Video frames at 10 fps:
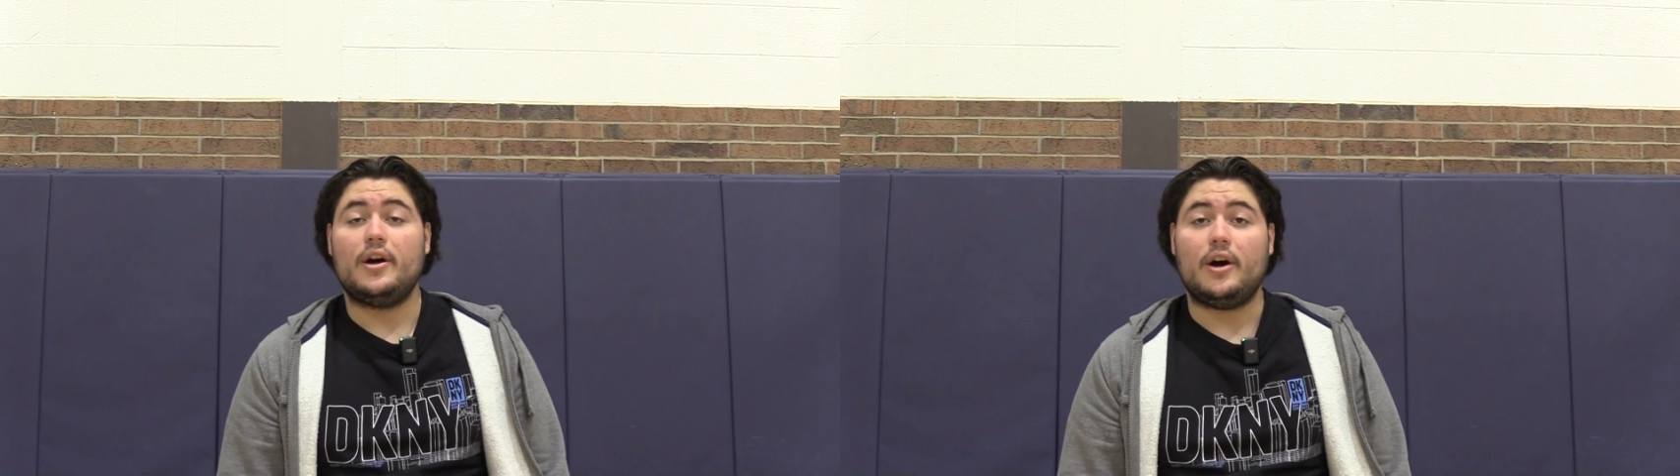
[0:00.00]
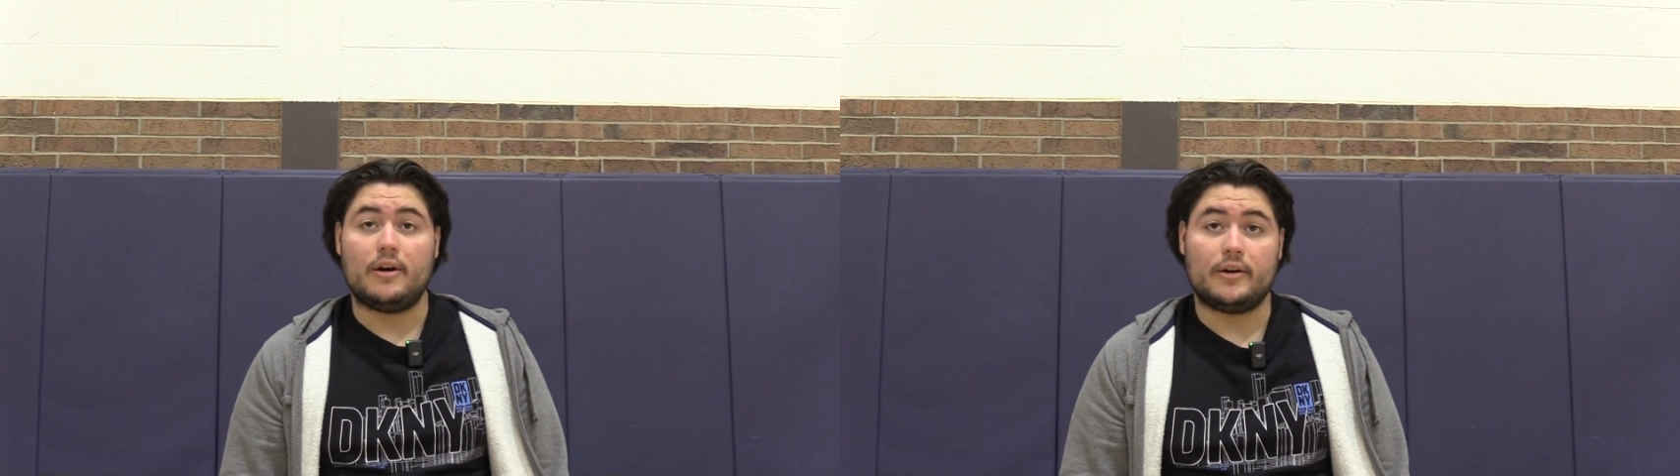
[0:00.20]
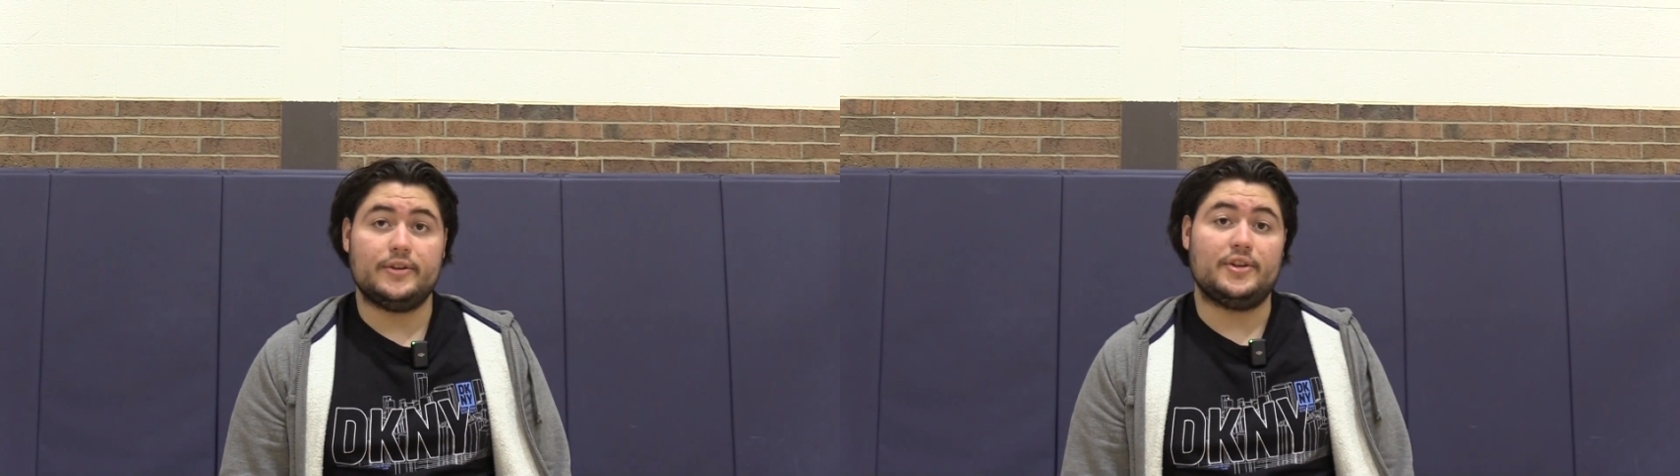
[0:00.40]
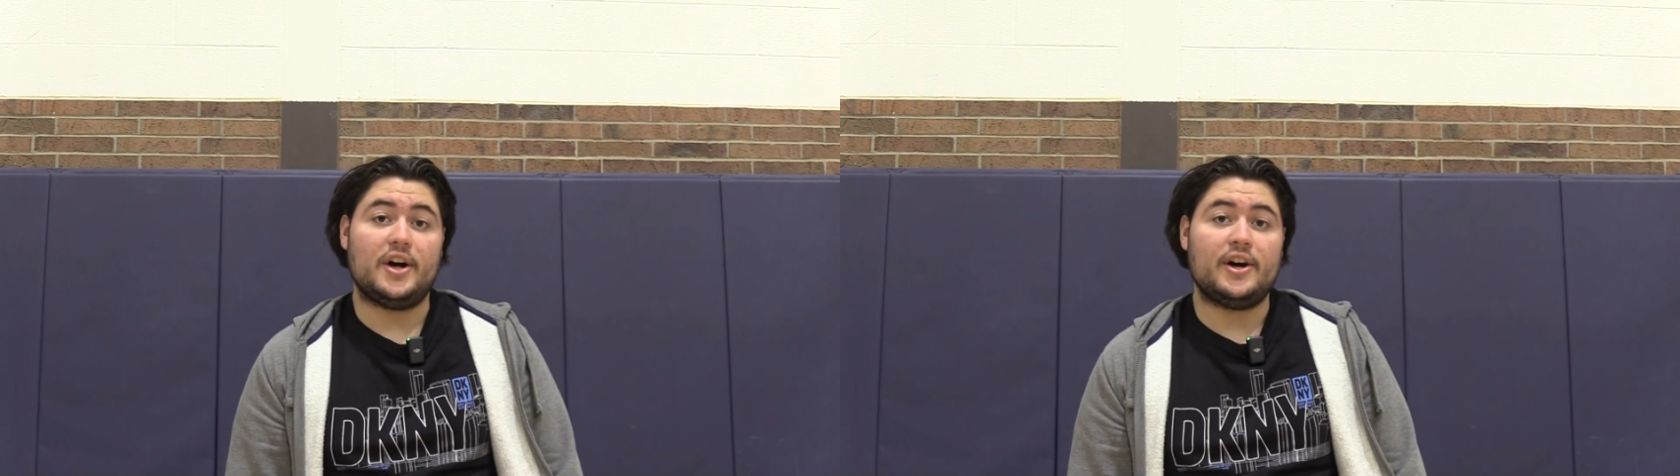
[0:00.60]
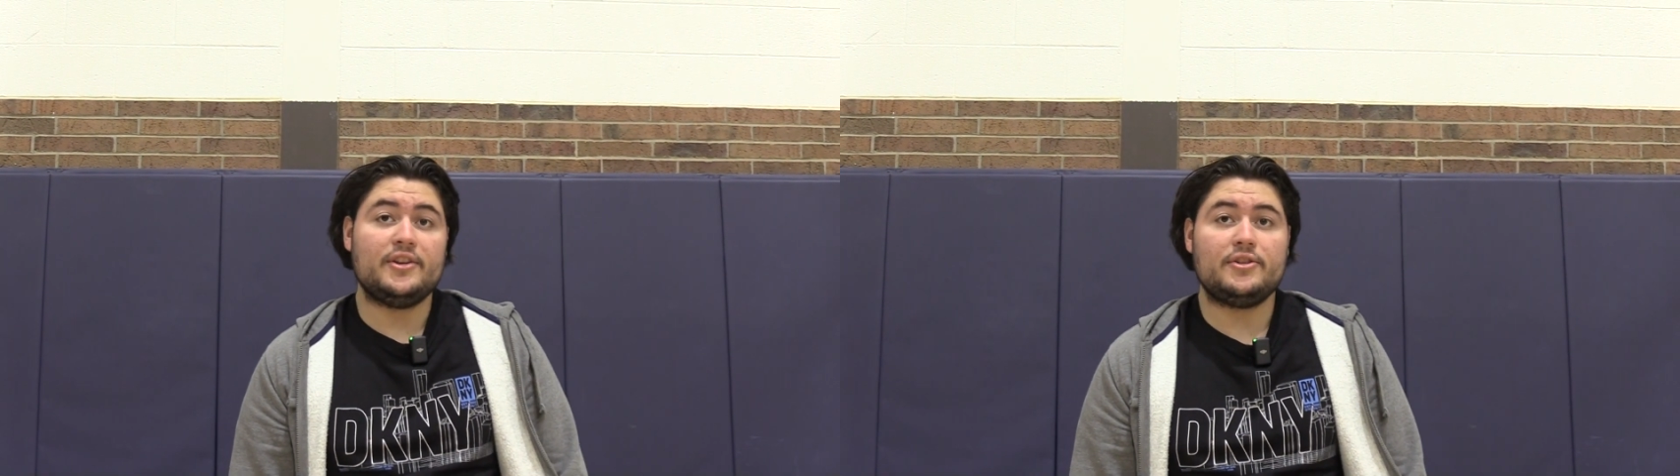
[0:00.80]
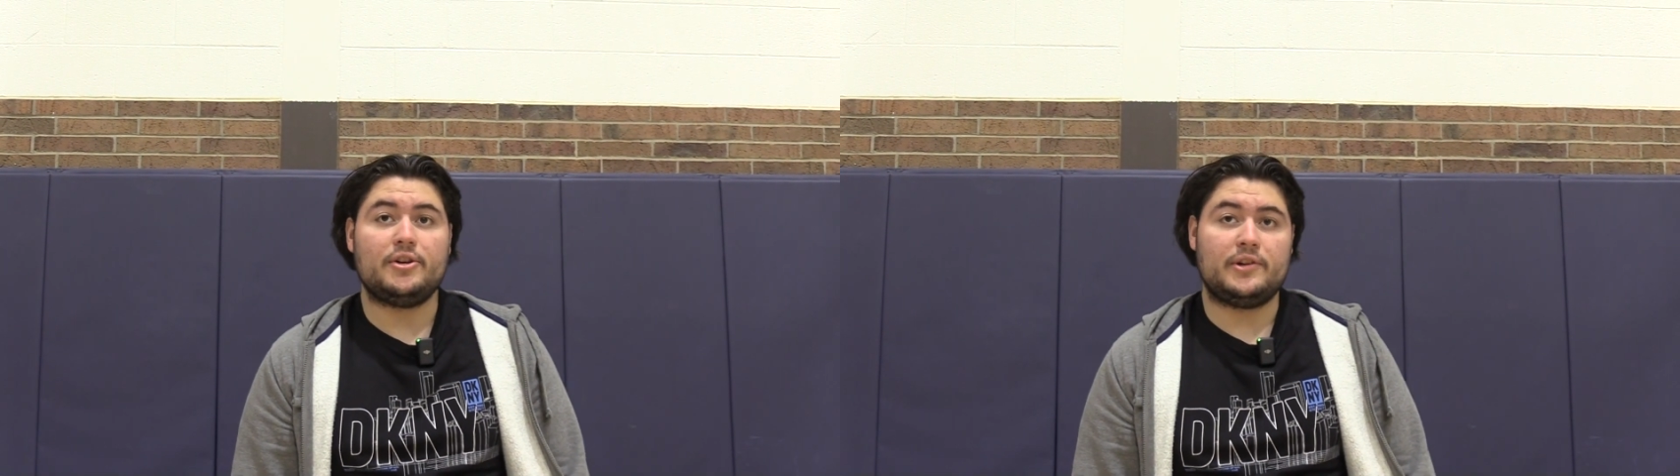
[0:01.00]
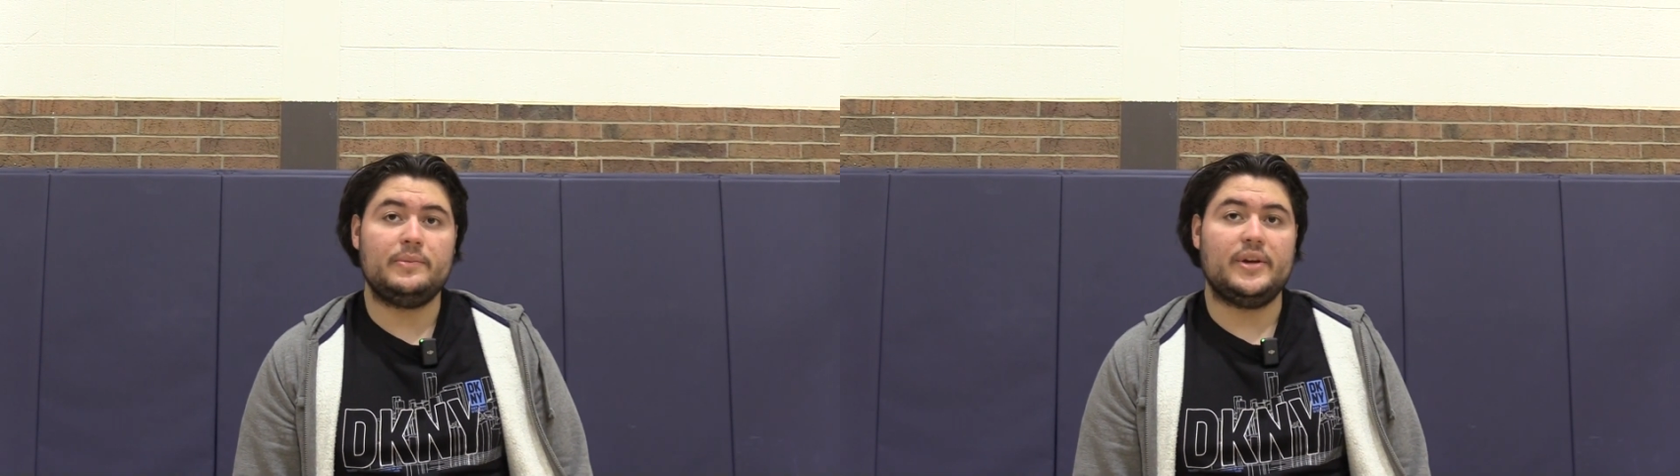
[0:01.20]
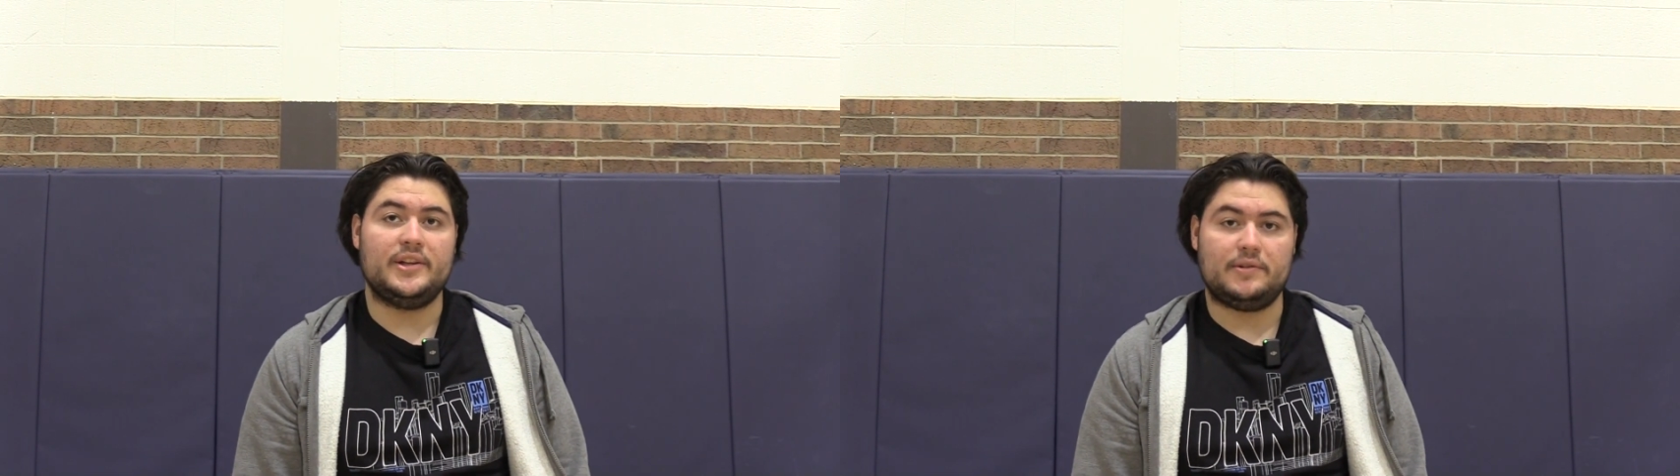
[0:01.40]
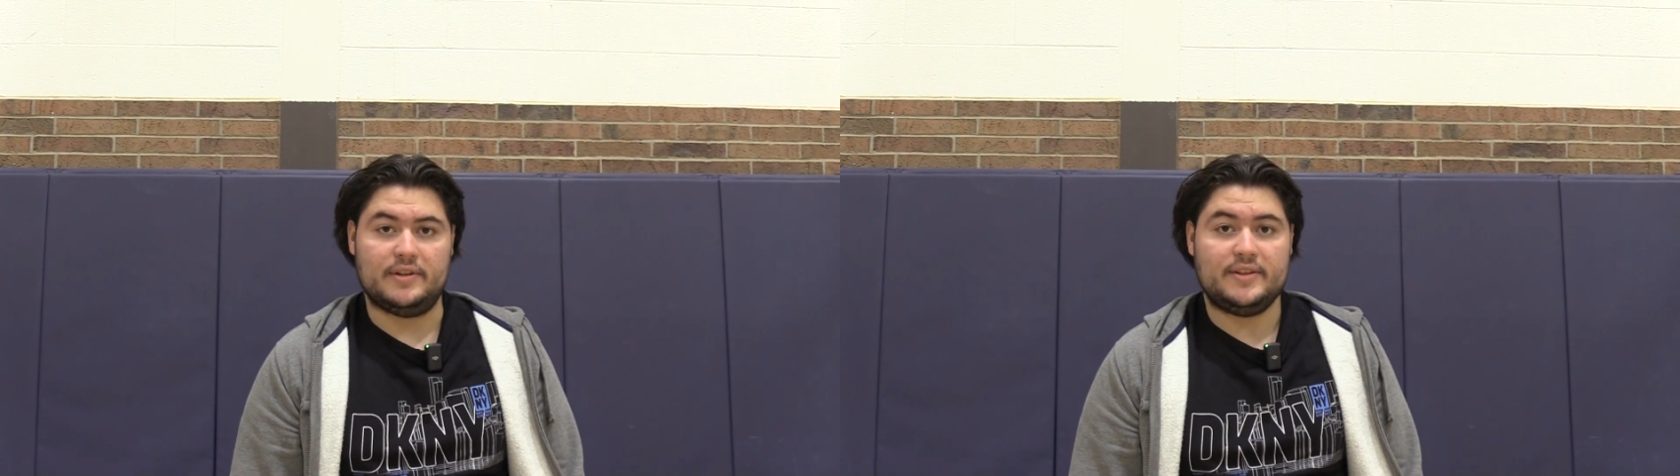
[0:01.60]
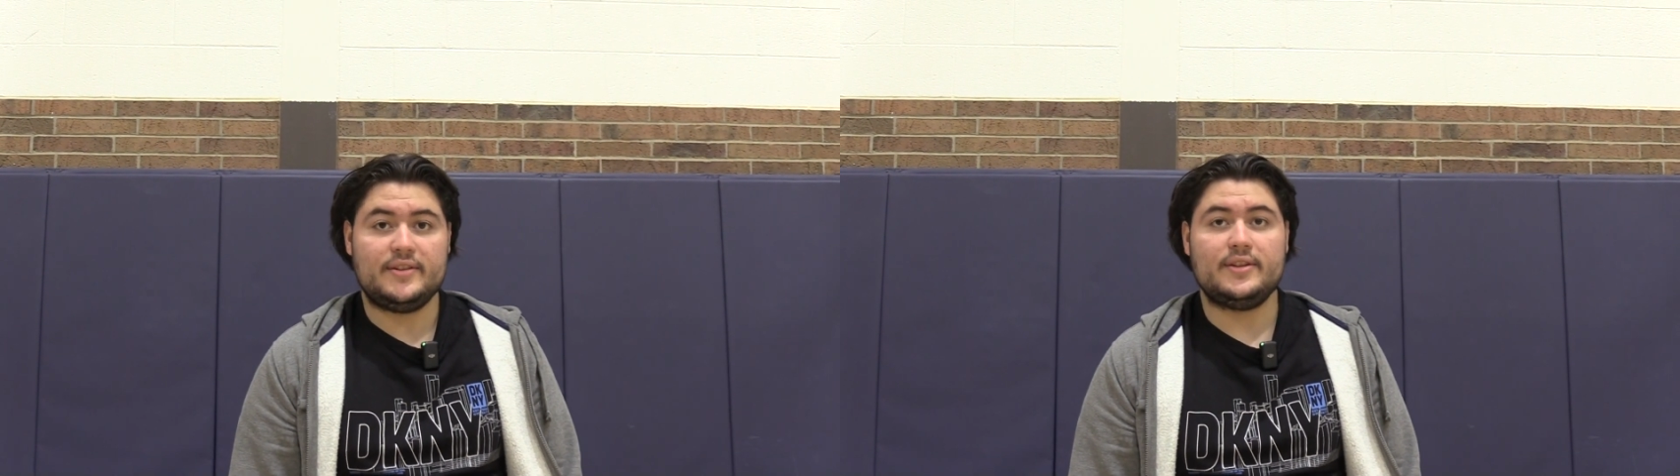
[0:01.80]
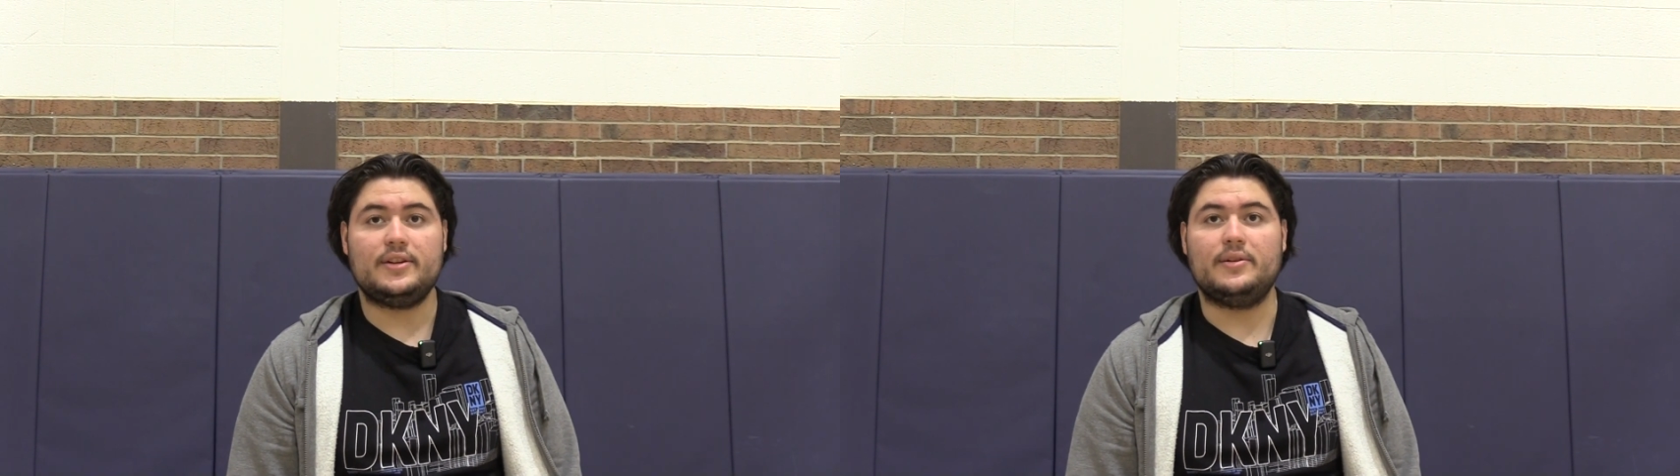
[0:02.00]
are the auditorium entrance,